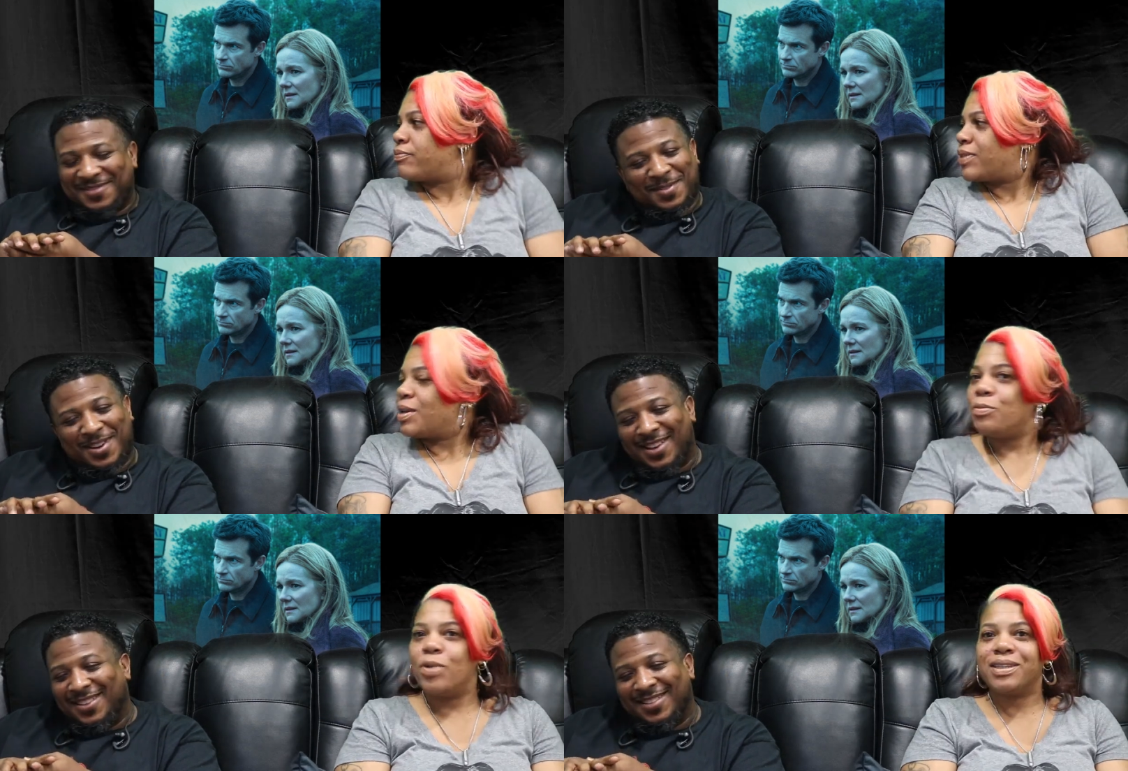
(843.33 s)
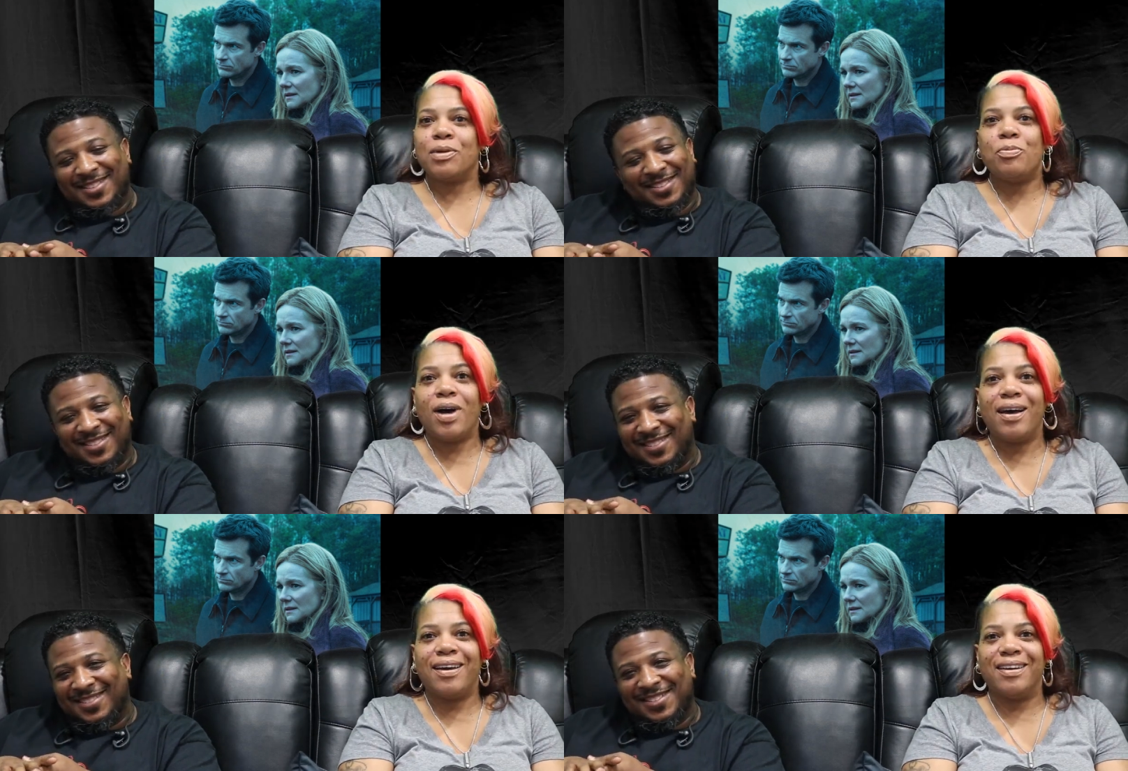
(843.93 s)
Speaker 1: no! Right.
Speaker 2: What the
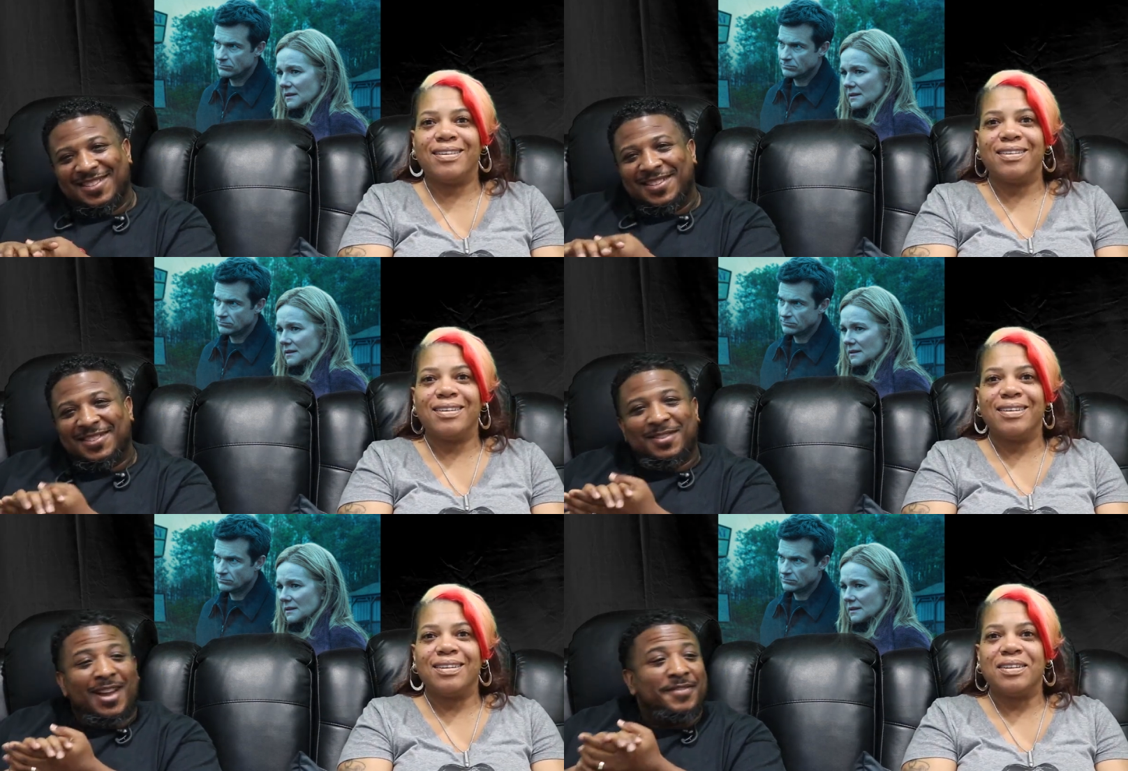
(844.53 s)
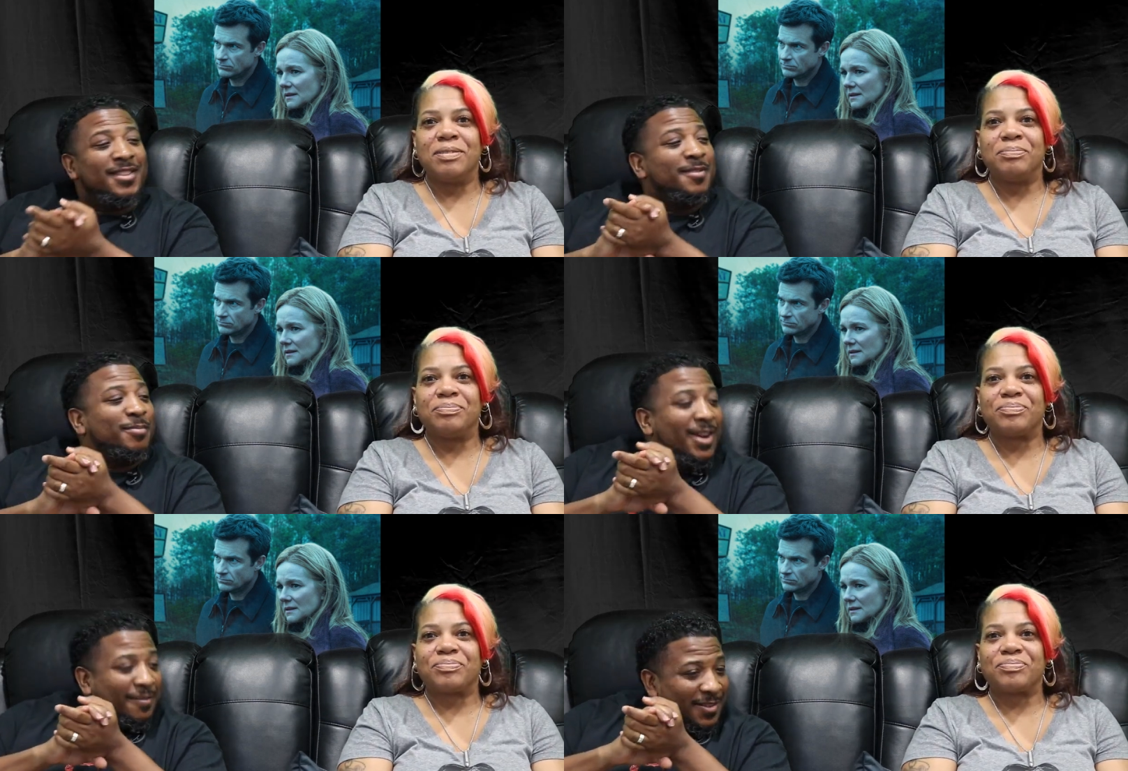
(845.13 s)
what?
Speaker 1: So after the
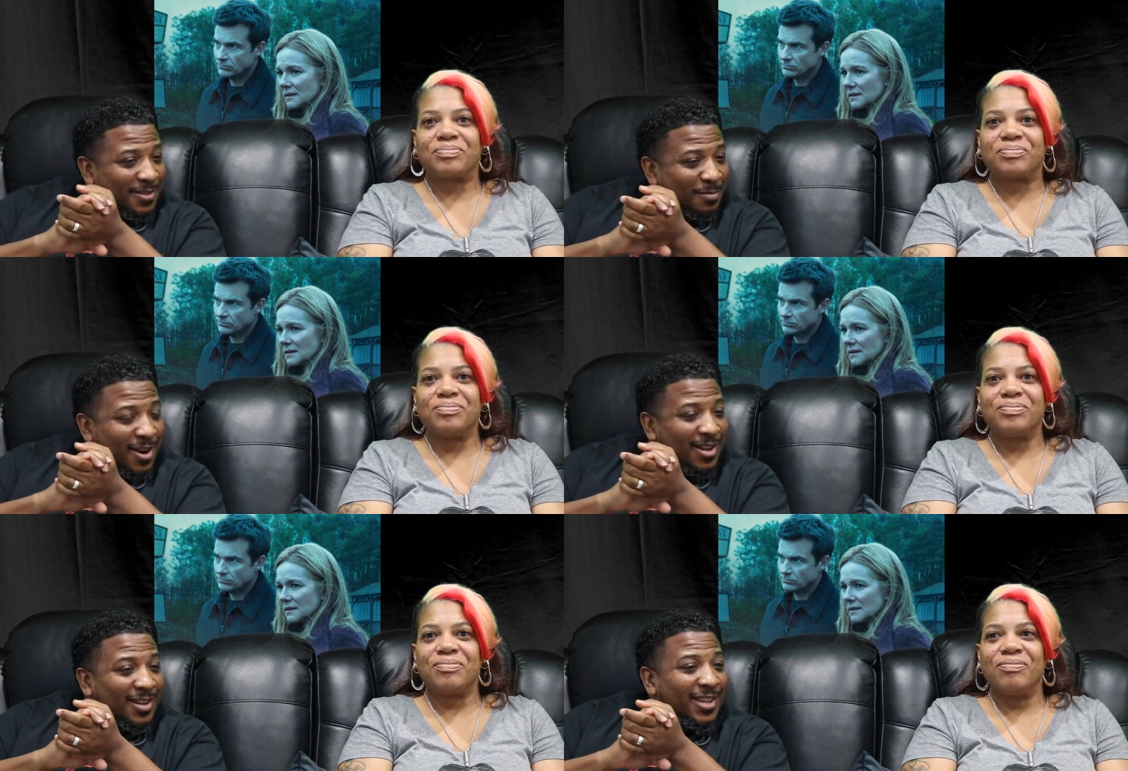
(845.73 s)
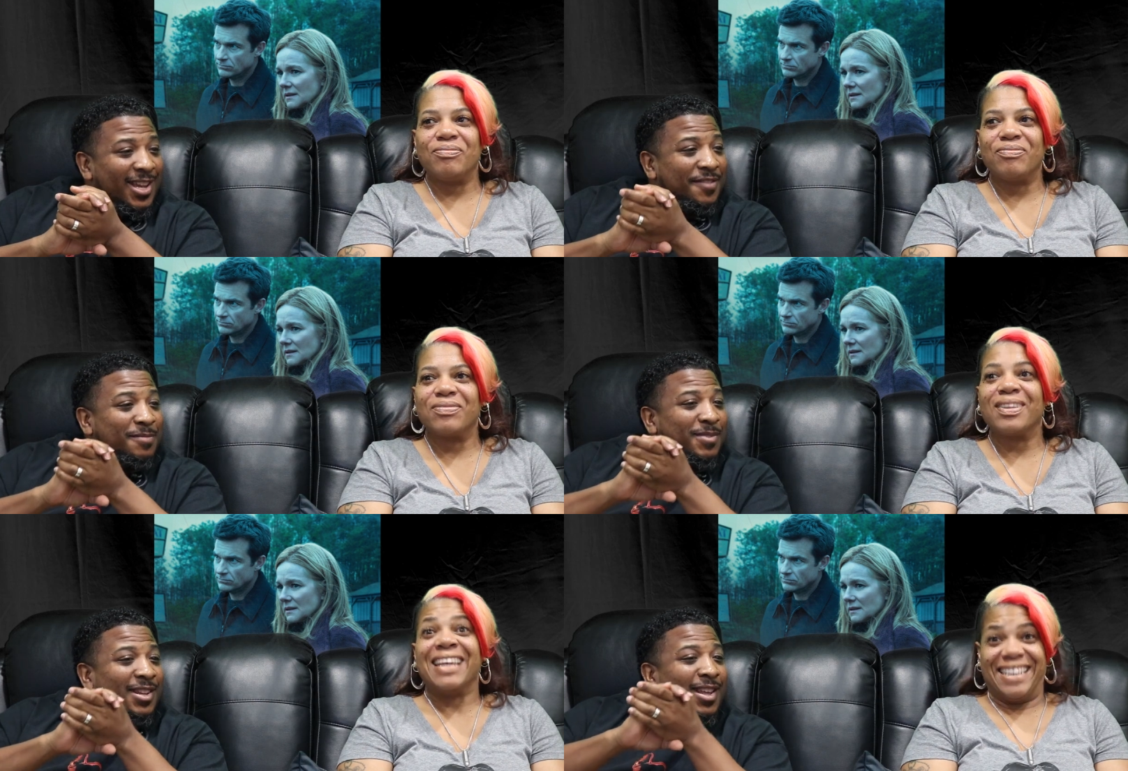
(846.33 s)
breakfast, Marty leaves.
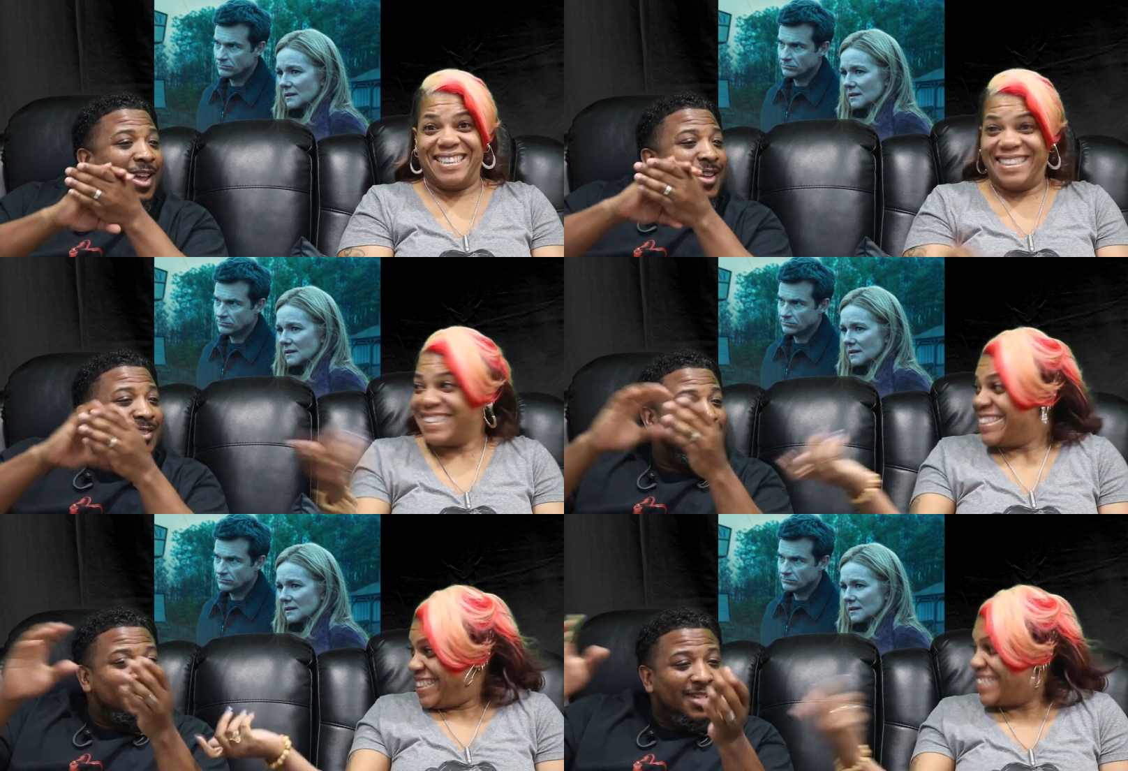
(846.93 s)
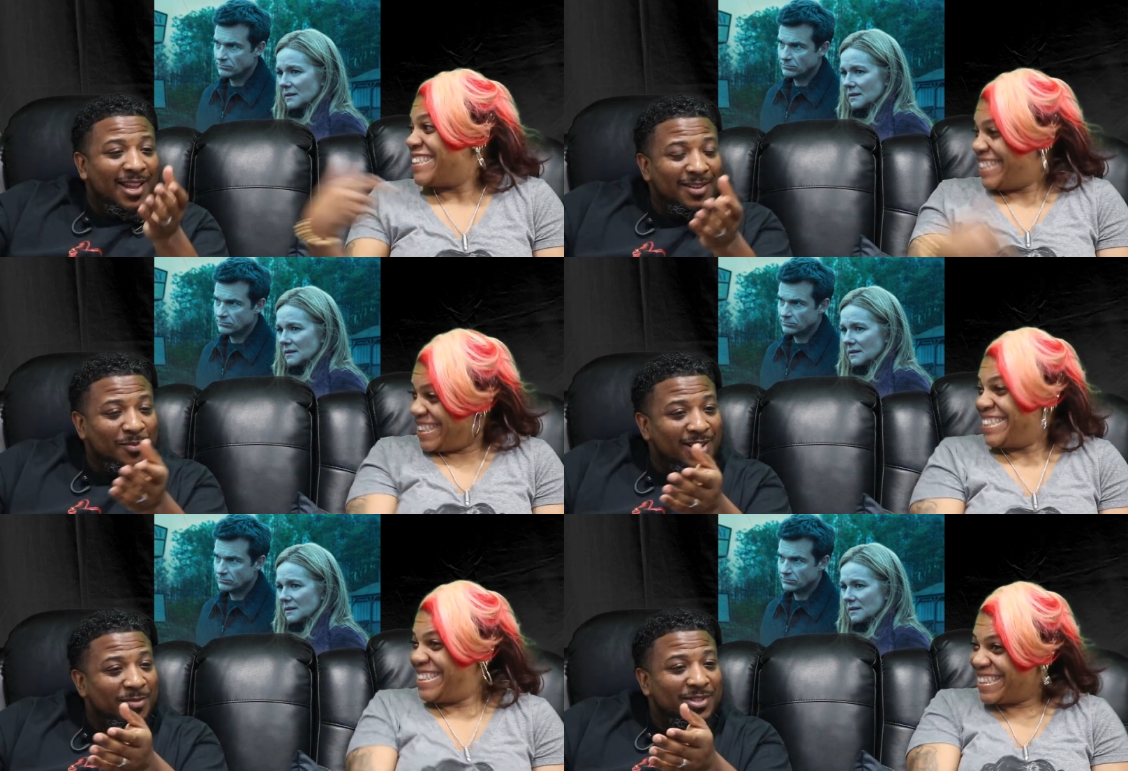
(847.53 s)
She was telling
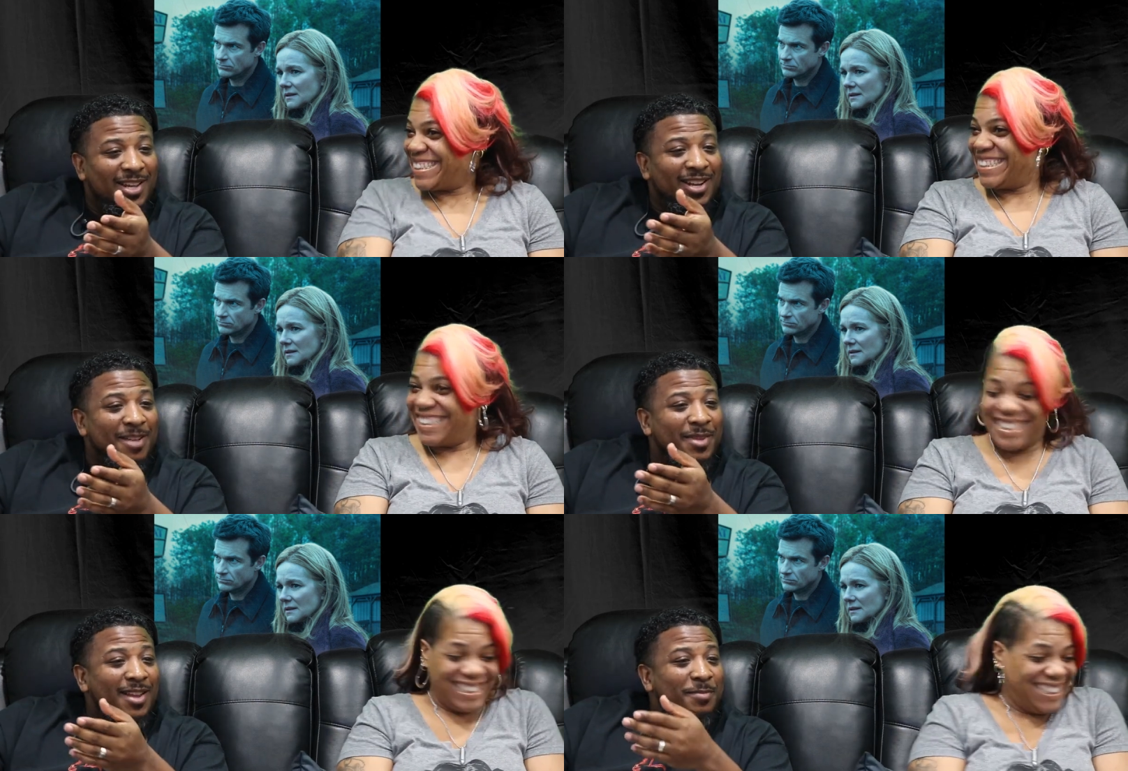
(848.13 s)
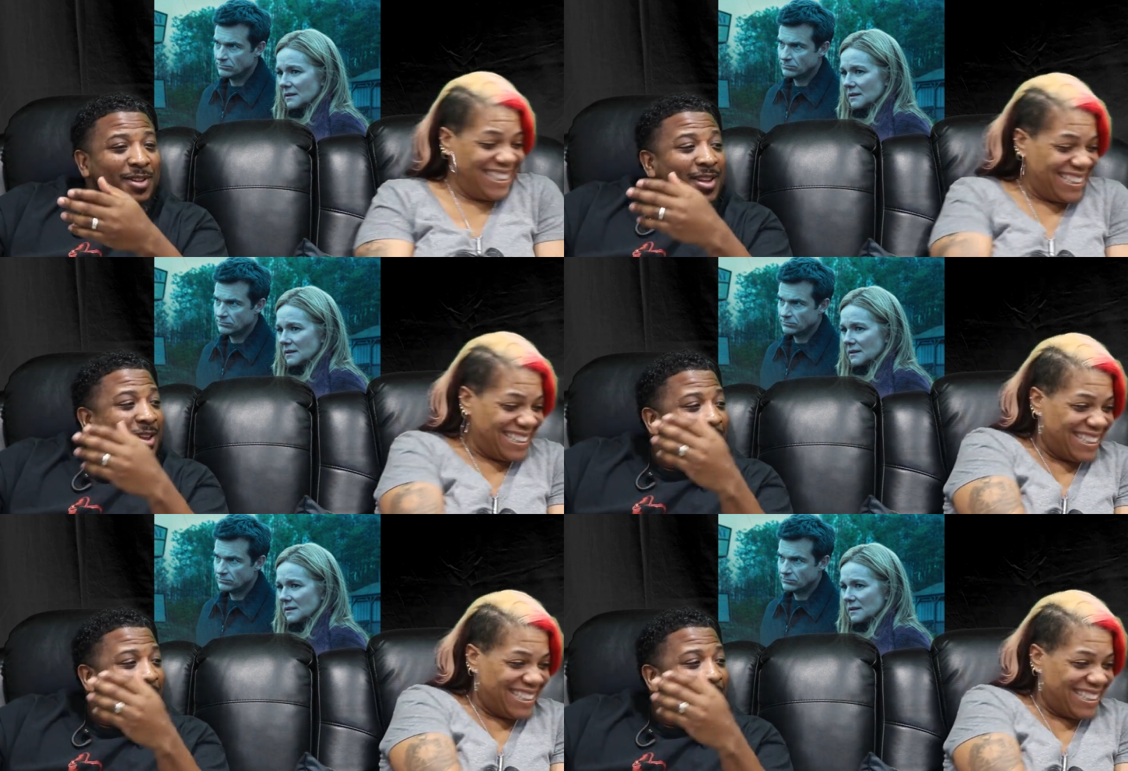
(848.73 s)
Wendy was telling him that be